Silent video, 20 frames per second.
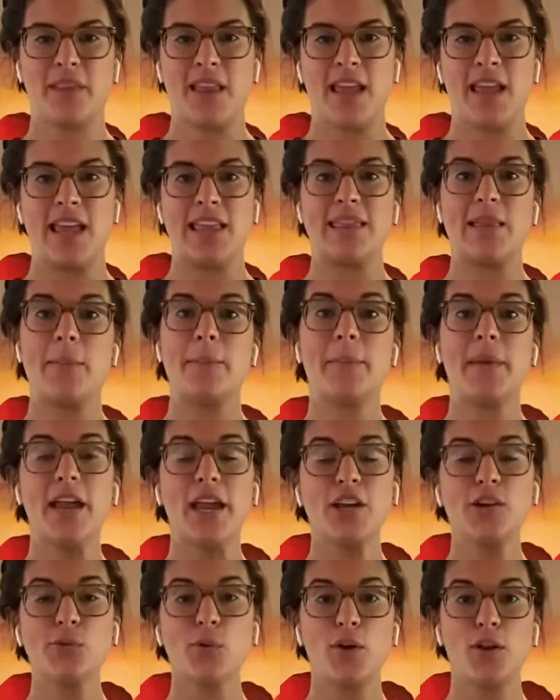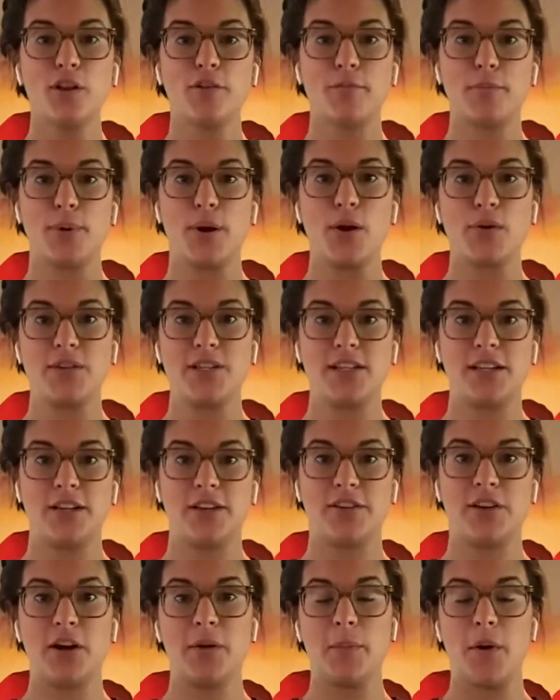And the main role of protein in
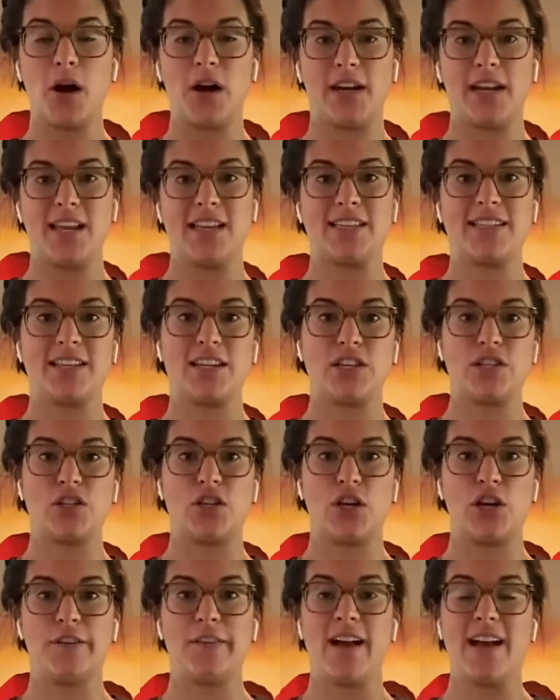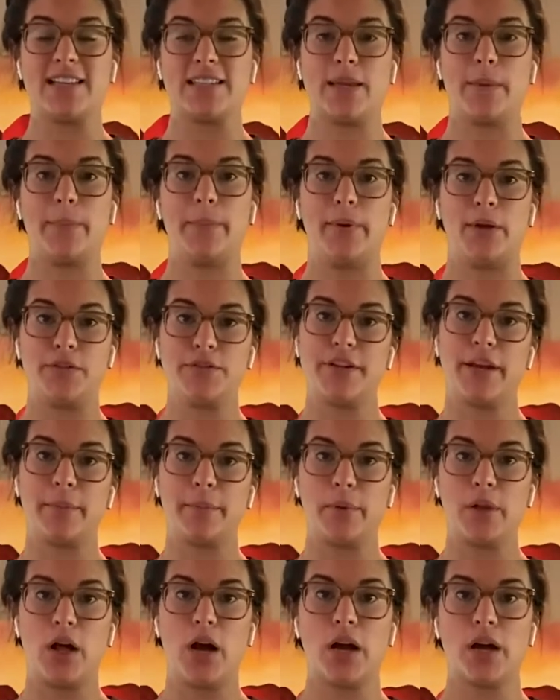our body is to serve as a building
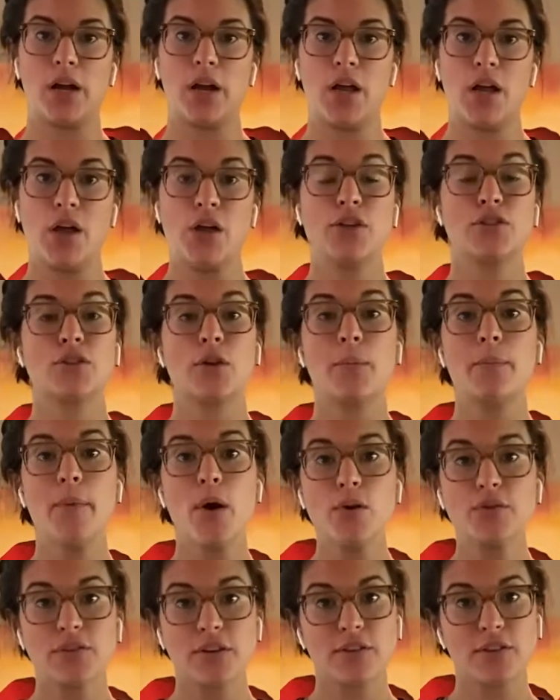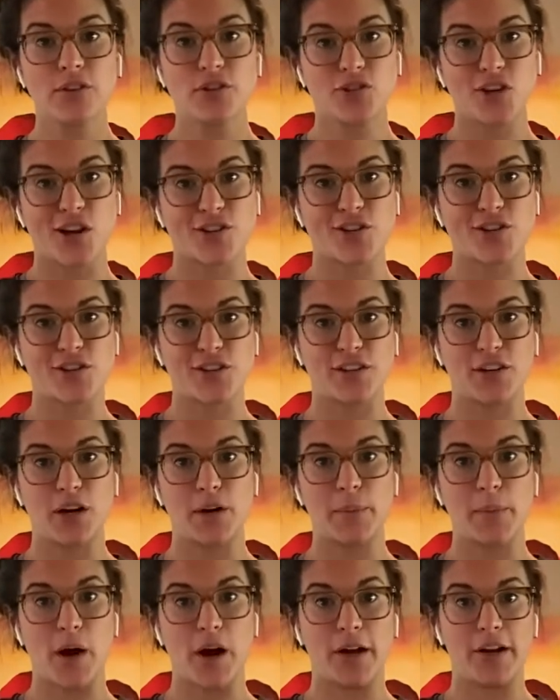block. So most of the structures in our
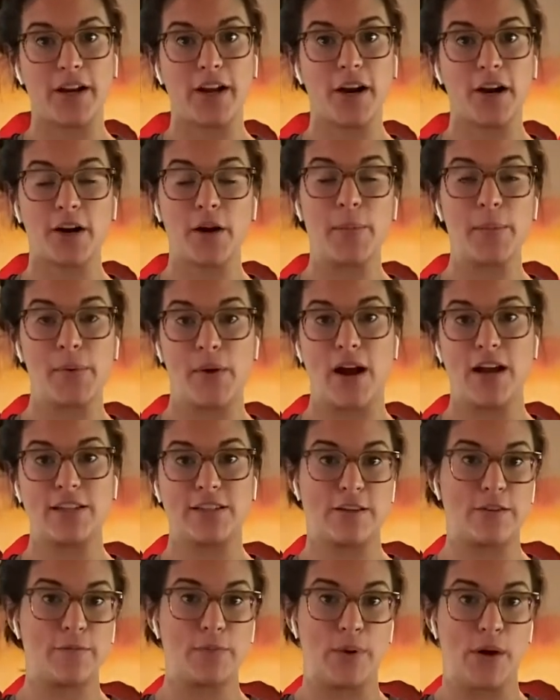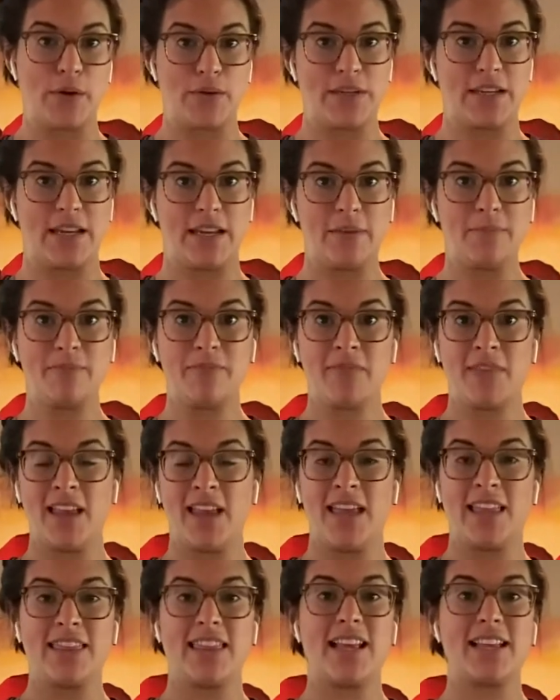body are comprised of protein.
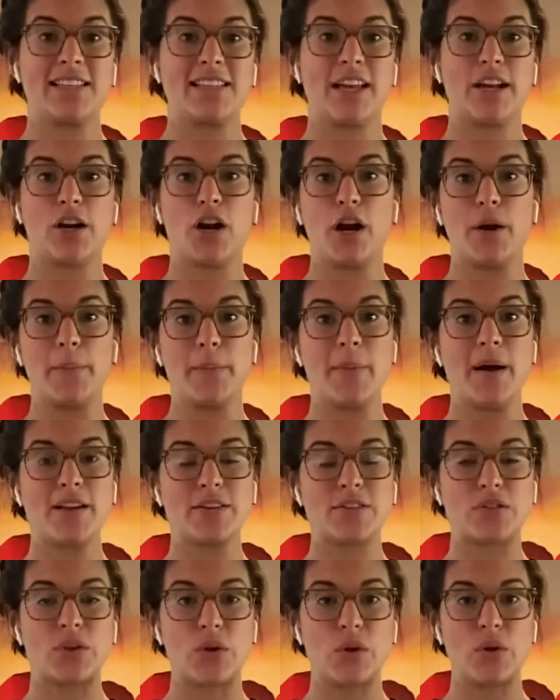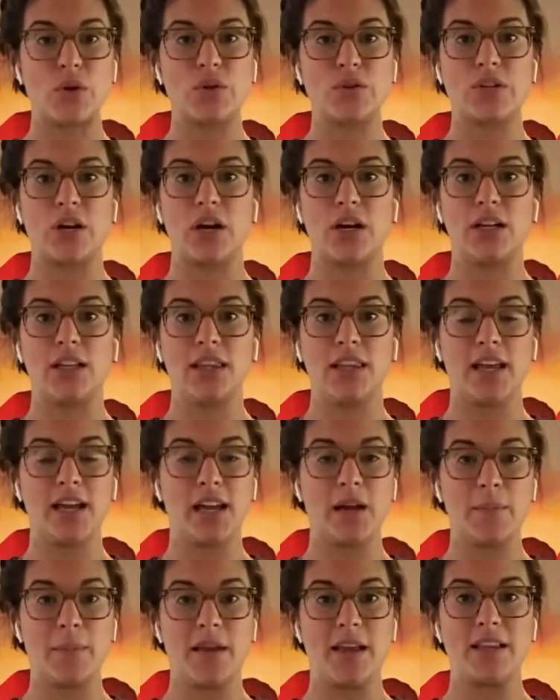Things like our muscles, our
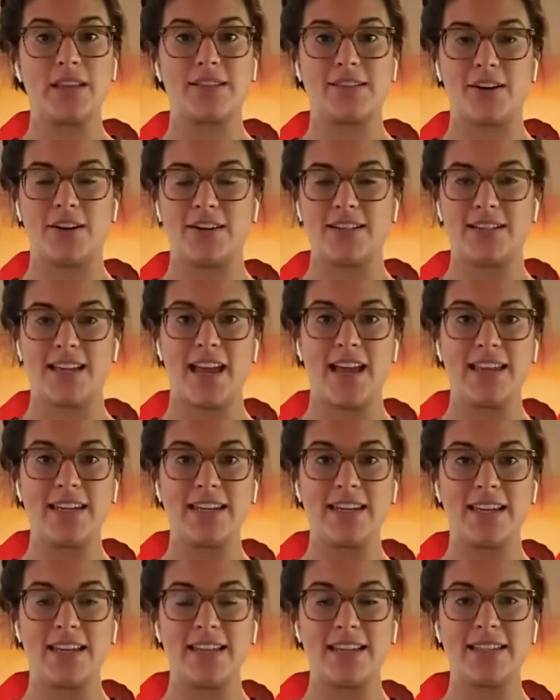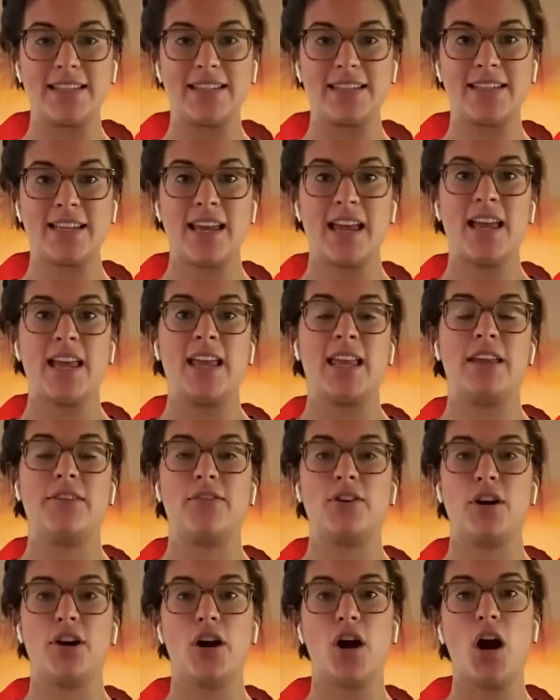ligaments, our tendons, even
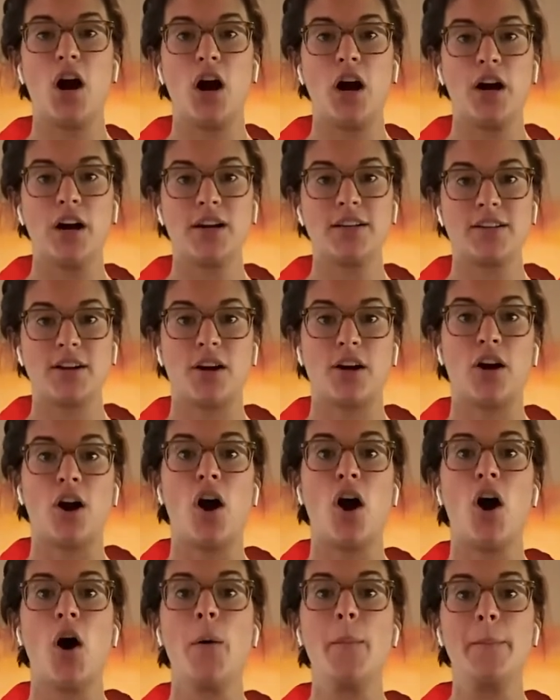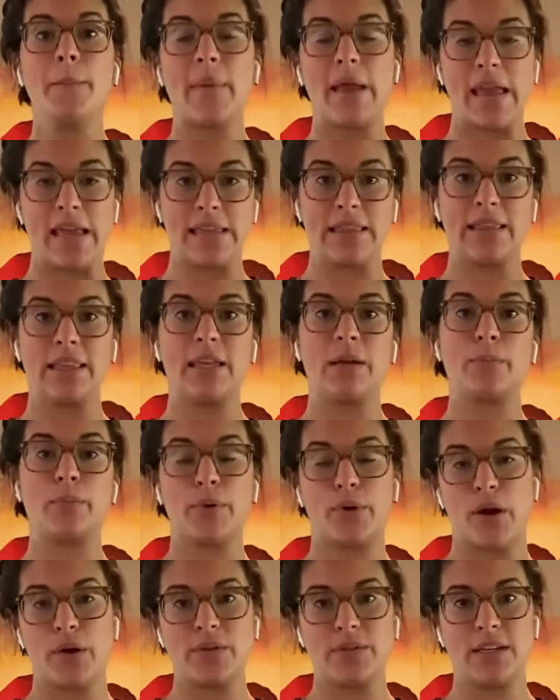our heart are all mainly
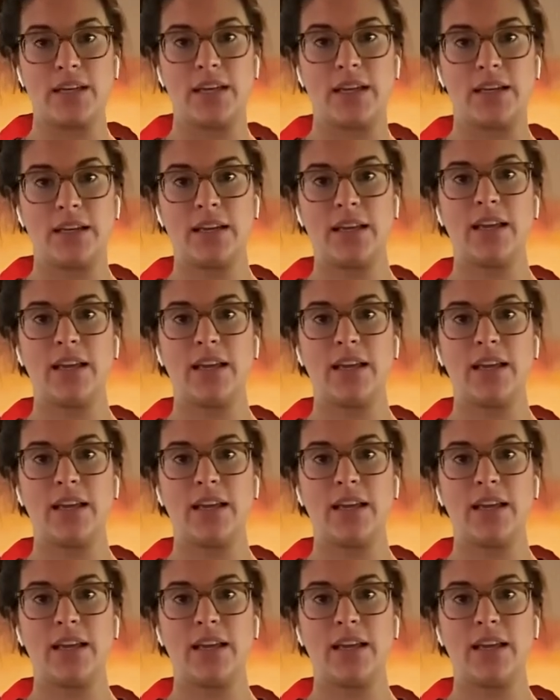protein.